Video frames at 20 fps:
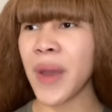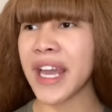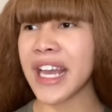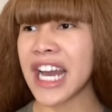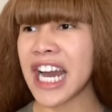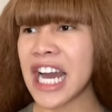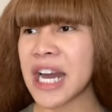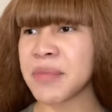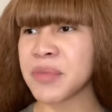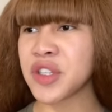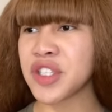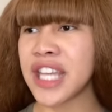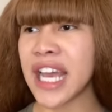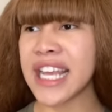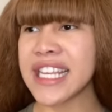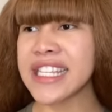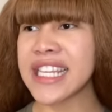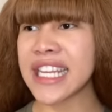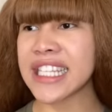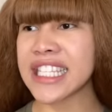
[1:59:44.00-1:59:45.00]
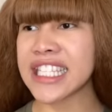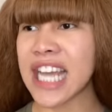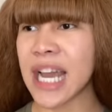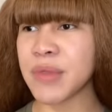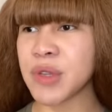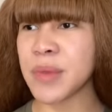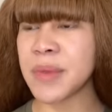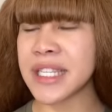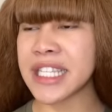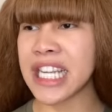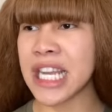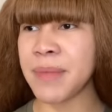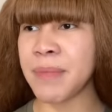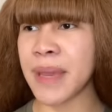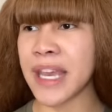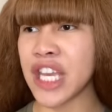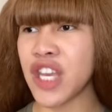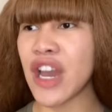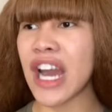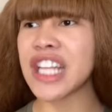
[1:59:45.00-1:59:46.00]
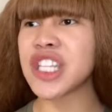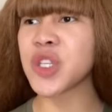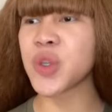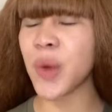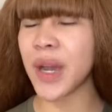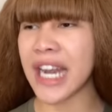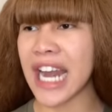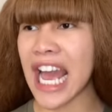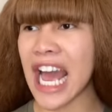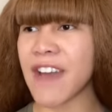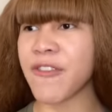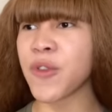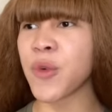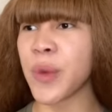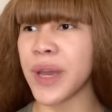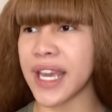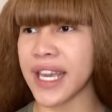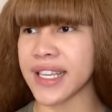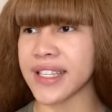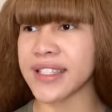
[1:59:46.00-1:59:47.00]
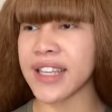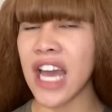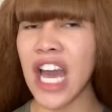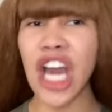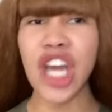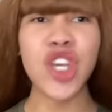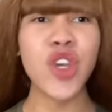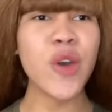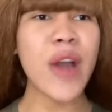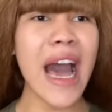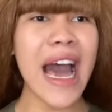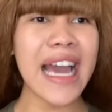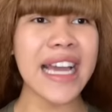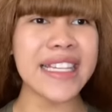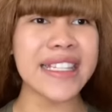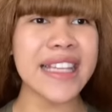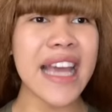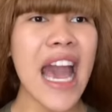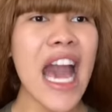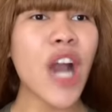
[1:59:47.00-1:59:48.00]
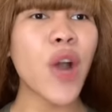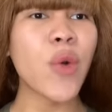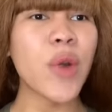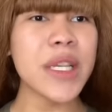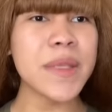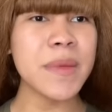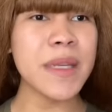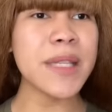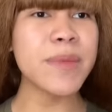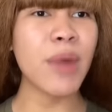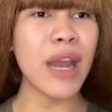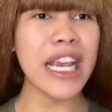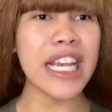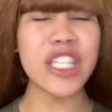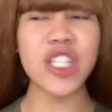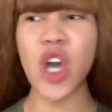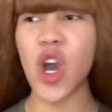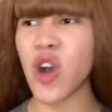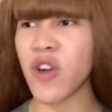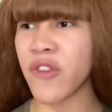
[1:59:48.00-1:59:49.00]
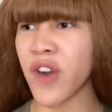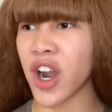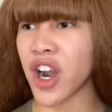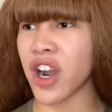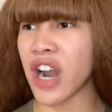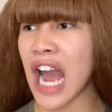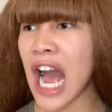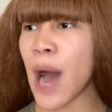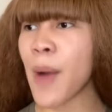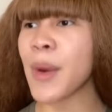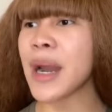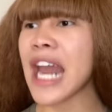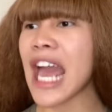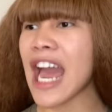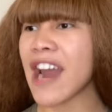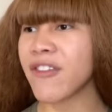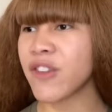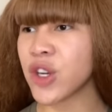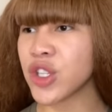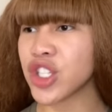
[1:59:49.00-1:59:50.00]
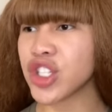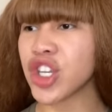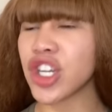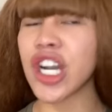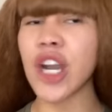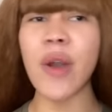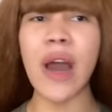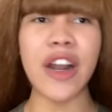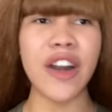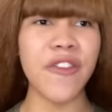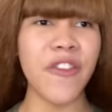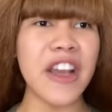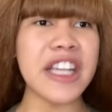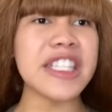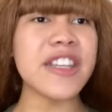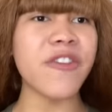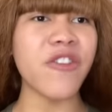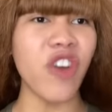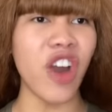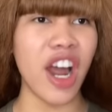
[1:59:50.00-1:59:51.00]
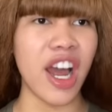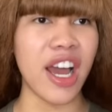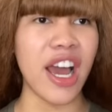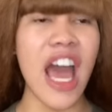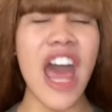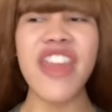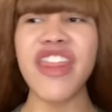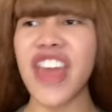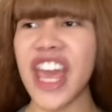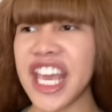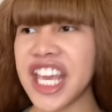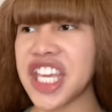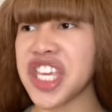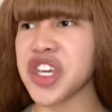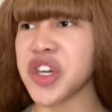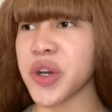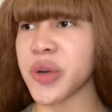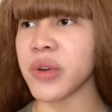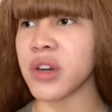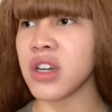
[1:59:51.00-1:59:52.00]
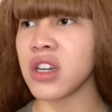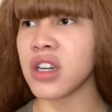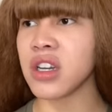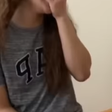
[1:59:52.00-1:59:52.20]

wake up. Today's not the time to be sleeping. You had 2.5 weeks. You guys, Christmas break is over. I want everyone to turn around and face the front. Thank you.